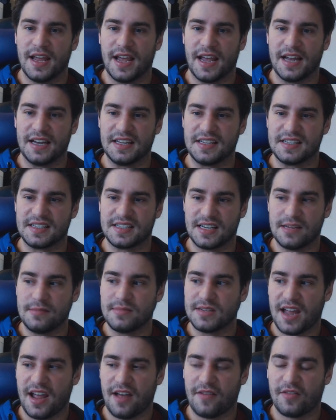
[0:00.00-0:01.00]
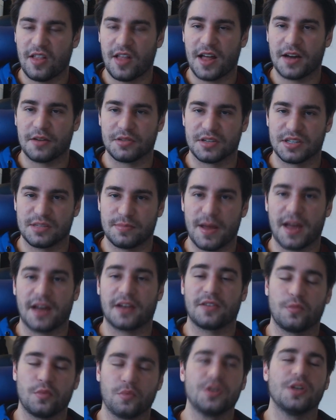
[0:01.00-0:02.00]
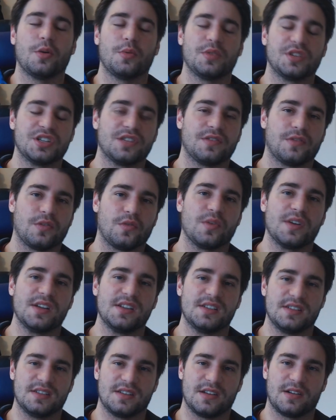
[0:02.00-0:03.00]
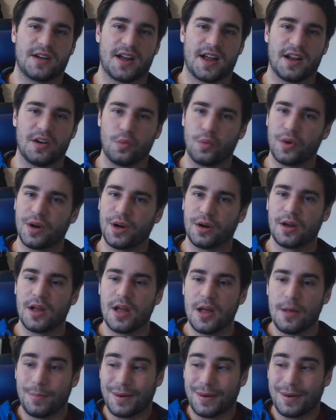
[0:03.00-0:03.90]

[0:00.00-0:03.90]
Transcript: And he seems to have a lot of respect, which is for reasons that are kind of weird.